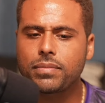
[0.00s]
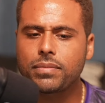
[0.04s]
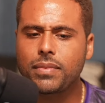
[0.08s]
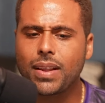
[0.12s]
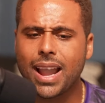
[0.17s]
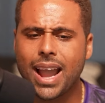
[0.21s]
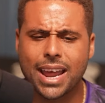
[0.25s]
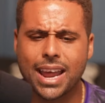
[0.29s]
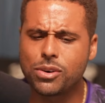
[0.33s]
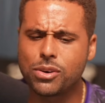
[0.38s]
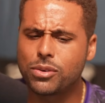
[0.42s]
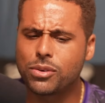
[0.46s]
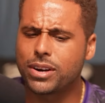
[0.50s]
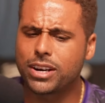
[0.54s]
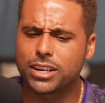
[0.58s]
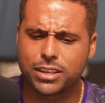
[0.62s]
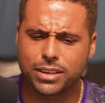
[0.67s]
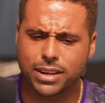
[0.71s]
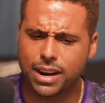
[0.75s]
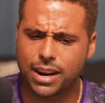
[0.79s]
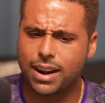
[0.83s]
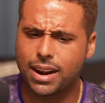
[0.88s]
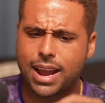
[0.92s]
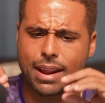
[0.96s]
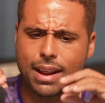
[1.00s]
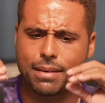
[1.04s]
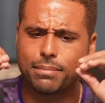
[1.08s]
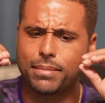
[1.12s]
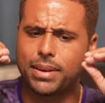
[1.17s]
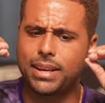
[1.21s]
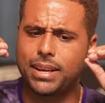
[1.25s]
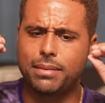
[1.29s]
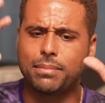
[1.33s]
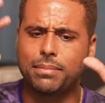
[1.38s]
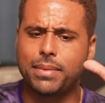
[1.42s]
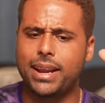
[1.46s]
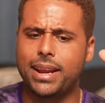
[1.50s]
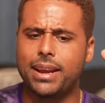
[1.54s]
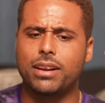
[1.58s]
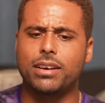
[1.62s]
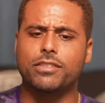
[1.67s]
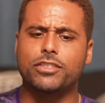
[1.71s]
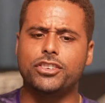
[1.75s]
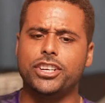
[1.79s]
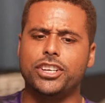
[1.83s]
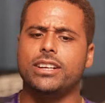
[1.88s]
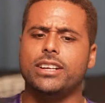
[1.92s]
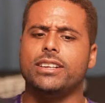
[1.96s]
I know there's a lot being made of
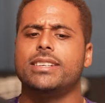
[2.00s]
Jadon